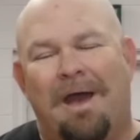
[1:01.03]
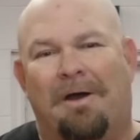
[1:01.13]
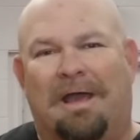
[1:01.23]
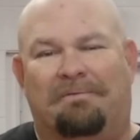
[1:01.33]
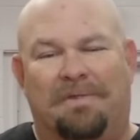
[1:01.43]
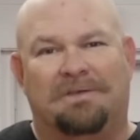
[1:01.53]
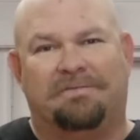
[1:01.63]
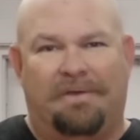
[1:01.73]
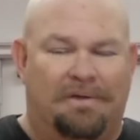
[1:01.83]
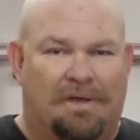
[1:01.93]
Okay, for those
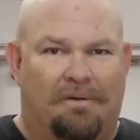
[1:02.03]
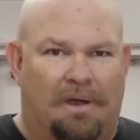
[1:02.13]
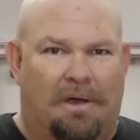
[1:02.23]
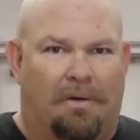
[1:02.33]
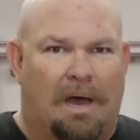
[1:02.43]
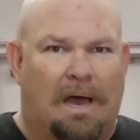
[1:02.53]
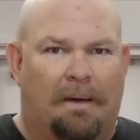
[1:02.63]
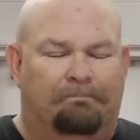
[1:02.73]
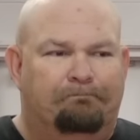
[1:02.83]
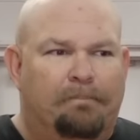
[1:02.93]
of you who don't know,
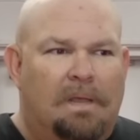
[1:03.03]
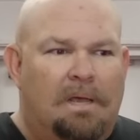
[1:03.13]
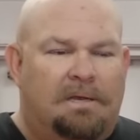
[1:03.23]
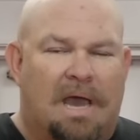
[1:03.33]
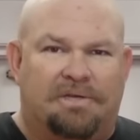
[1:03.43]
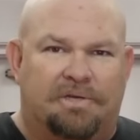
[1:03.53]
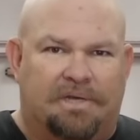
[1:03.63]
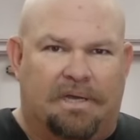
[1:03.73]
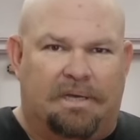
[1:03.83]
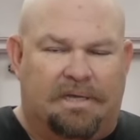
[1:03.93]
um,
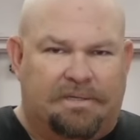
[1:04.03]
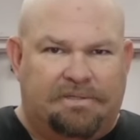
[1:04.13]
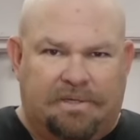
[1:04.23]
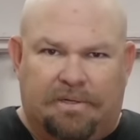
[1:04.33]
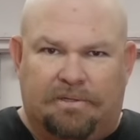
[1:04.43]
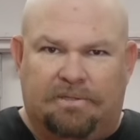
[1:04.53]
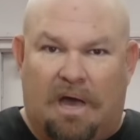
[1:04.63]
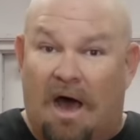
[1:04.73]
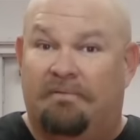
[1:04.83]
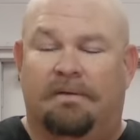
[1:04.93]
nitrogen is used
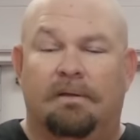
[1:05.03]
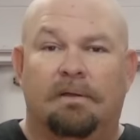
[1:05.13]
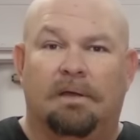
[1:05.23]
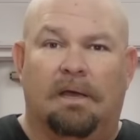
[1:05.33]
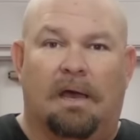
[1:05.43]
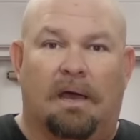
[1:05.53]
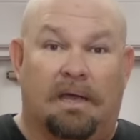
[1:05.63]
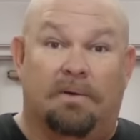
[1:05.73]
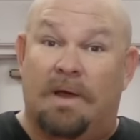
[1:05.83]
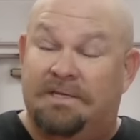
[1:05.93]
often uh,
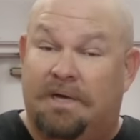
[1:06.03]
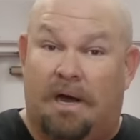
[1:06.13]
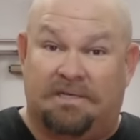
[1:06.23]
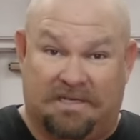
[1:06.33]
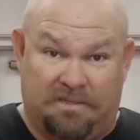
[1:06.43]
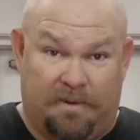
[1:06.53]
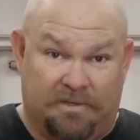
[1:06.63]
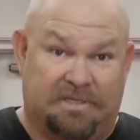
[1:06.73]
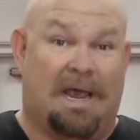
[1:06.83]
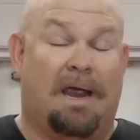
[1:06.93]
in race cars as
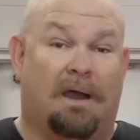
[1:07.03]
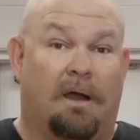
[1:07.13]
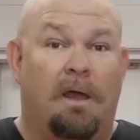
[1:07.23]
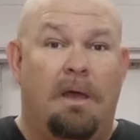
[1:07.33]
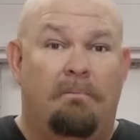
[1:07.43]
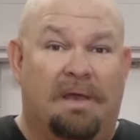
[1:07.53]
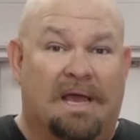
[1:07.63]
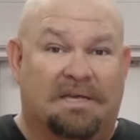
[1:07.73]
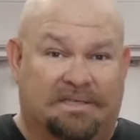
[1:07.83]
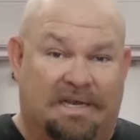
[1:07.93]
opposed to air
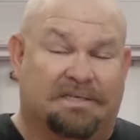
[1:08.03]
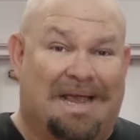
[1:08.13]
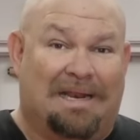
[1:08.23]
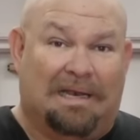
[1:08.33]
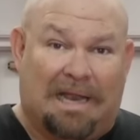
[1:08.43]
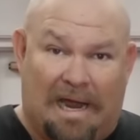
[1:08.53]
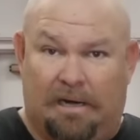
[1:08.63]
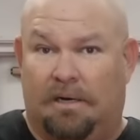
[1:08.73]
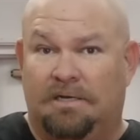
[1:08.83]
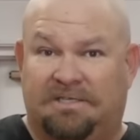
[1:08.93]
because it is a
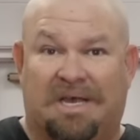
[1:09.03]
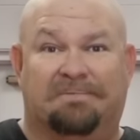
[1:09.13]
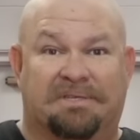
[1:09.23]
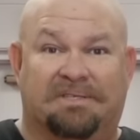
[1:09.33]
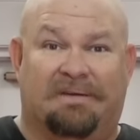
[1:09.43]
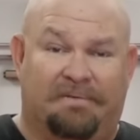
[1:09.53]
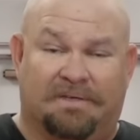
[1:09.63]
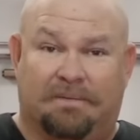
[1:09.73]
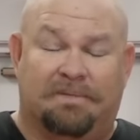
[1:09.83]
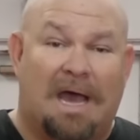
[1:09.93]
lighter substance that
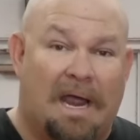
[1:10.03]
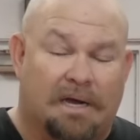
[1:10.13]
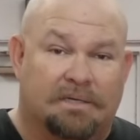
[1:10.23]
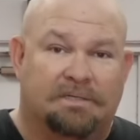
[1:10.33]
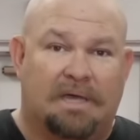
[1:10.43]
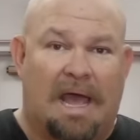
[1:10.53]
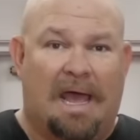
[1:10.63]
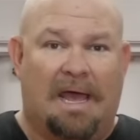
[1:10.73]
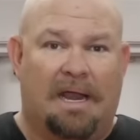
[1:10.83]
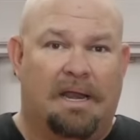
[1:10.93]
fills up tires,
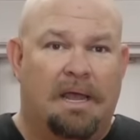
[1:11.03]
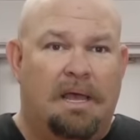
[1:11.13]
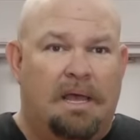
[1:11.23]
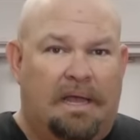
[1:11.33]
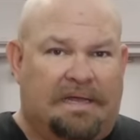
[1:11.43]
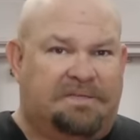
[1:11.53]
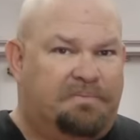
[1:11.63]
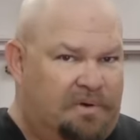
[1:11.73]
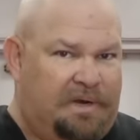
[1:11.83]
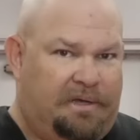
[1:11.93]
and it's
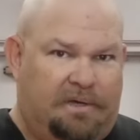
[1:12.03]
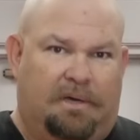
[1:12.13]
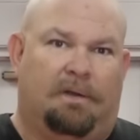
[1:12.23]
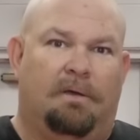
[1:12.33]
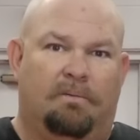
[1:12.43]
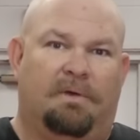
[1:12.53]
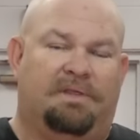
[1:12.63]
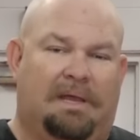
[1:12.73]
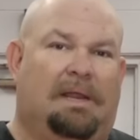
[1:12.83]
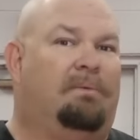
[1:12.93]
pretty good
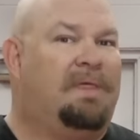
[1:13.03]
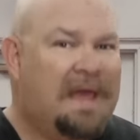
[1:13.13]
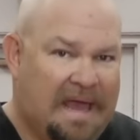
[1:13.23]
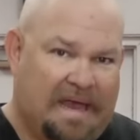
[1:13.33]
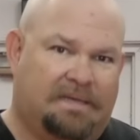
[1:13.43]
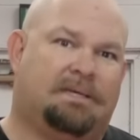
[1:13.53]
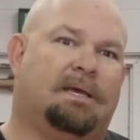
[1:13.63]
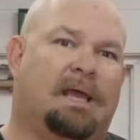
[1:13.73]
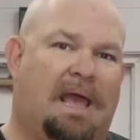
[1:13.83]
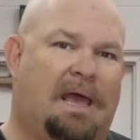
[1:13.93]
with dealing with heat
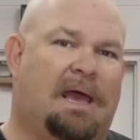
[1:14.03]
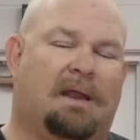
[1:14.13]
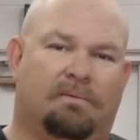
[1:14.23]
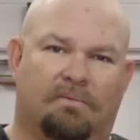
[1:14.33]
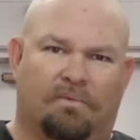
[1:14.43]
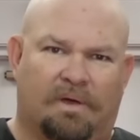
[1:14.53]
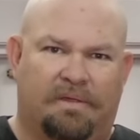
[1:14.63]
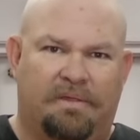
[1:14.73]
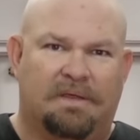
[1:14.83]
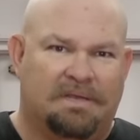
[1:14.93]
and
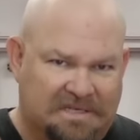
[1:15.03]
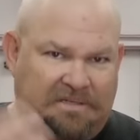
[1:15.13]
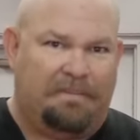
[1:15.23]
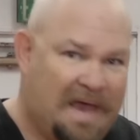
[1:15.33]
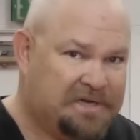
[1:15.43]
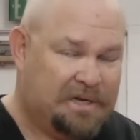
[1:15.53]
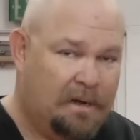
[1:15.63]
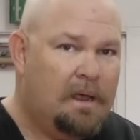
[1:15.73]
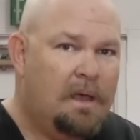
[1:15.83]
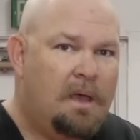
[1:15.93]
with dissipation.
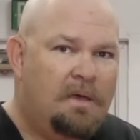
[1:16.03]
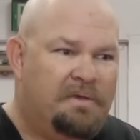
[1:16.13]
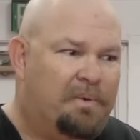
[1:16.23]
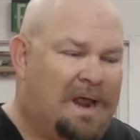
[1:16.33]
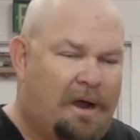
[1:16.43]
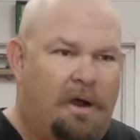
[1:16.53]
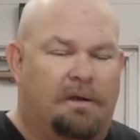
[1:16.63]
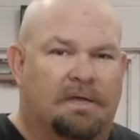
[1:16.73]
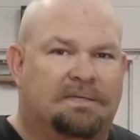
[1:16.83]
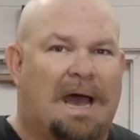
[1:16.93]
You put air
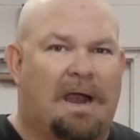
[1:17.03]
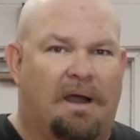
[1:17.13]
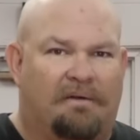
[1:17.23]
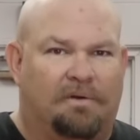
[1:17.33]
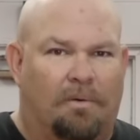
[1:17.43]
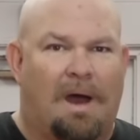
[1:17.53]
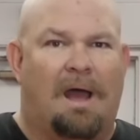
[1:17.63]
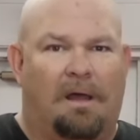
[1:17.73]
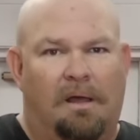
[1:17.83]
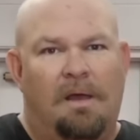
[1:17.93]
in the tire, after a
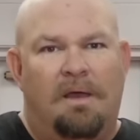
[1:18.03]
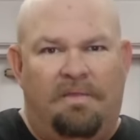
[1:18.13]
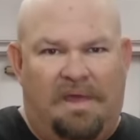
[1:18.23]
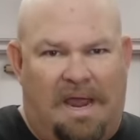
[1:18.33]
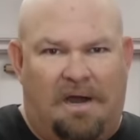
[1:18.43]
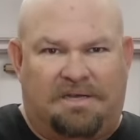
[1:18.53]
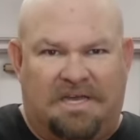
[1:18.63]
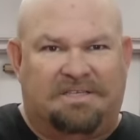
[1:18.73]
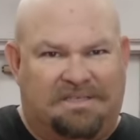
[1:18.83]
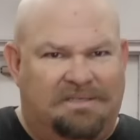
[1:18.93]
while the air
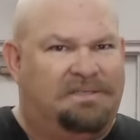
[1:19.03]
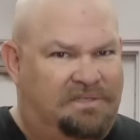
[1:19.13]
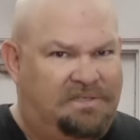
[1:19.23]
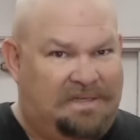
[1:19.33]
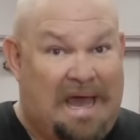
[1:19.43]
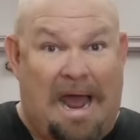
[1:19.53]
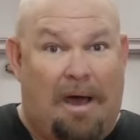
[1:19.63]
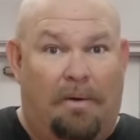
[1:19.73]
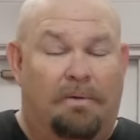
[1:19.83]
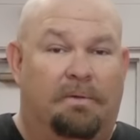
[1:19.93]
does get
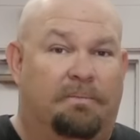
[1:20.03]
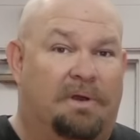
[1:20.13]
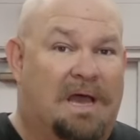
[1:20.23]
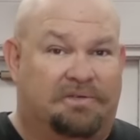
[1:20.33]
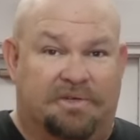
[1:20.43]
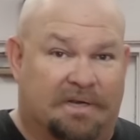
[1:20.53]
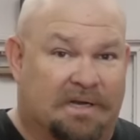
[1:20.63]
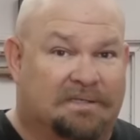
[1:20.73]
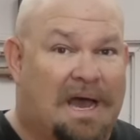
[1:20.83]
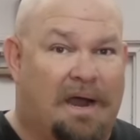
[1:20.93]
out. You put nitrogen in
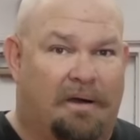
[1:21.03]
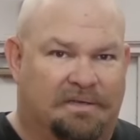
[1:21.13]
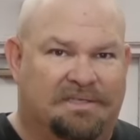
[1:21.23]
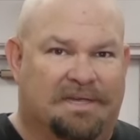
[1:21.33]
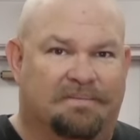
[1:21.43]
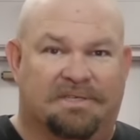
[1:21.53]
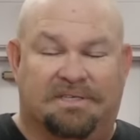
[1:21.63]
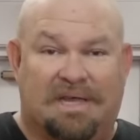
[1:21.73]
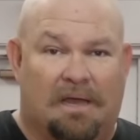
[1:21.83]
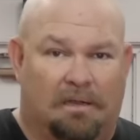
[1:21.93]
the tire, it seems to
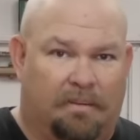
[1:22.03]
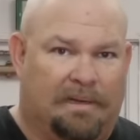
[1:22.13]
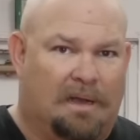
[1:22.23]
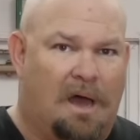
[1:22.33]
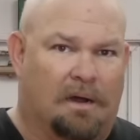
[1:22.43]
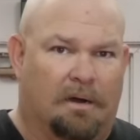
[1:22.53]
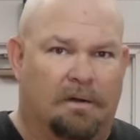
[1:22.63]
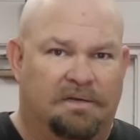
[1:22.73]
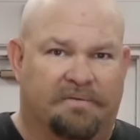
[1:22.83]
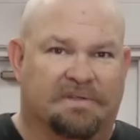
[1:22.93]
stay a little bit
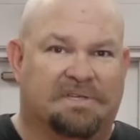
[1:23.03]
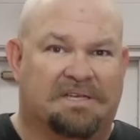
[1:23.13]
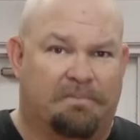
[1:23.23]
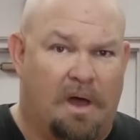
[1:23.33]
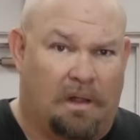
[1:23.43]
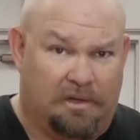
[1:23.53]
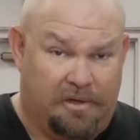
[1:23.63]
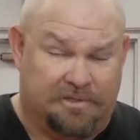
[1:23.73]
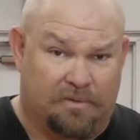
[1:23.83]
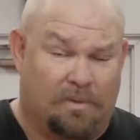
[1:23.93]
longer, different size
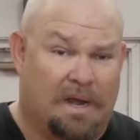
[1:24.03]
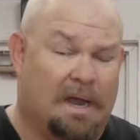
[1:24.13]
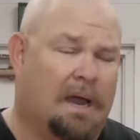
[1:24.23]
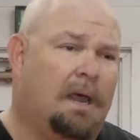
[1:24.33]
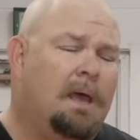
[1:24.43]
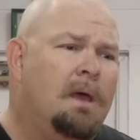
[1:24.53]
molecules and whatnot.